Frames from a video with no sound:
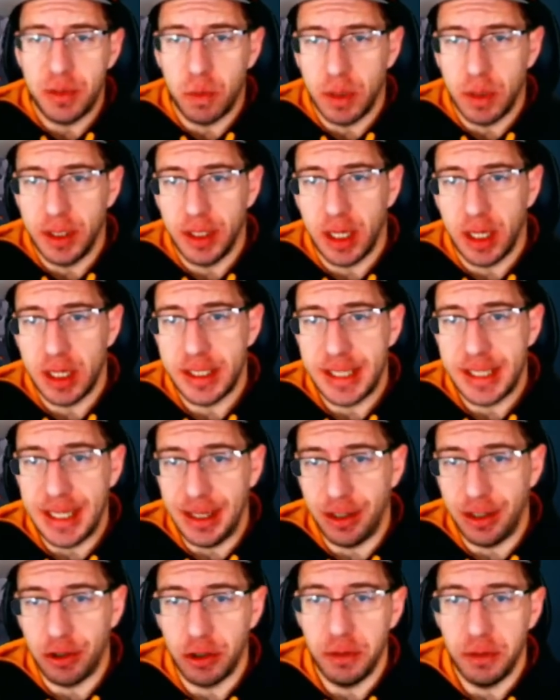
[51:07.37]
1 loss in
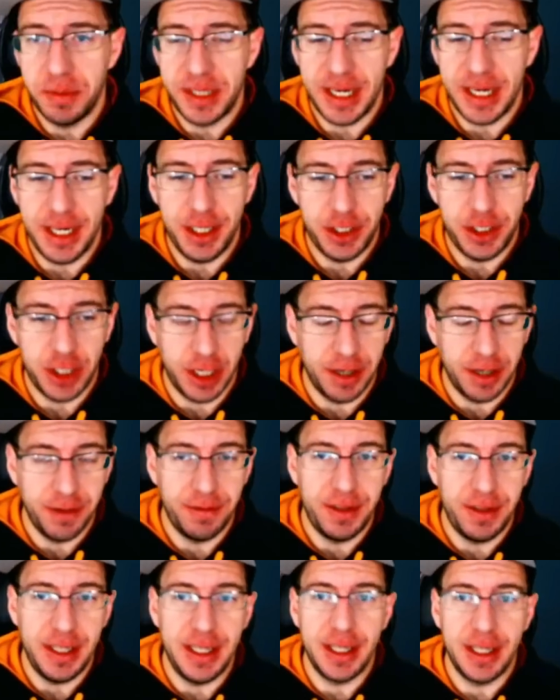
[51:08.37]
the group stage
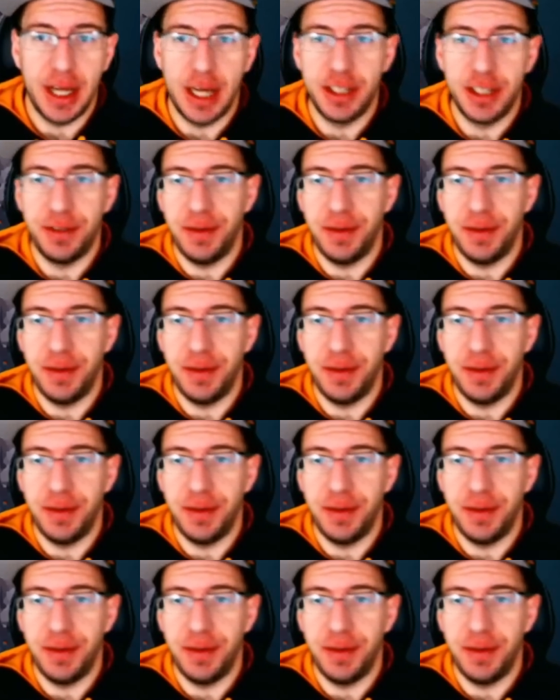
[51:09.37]
of the Clash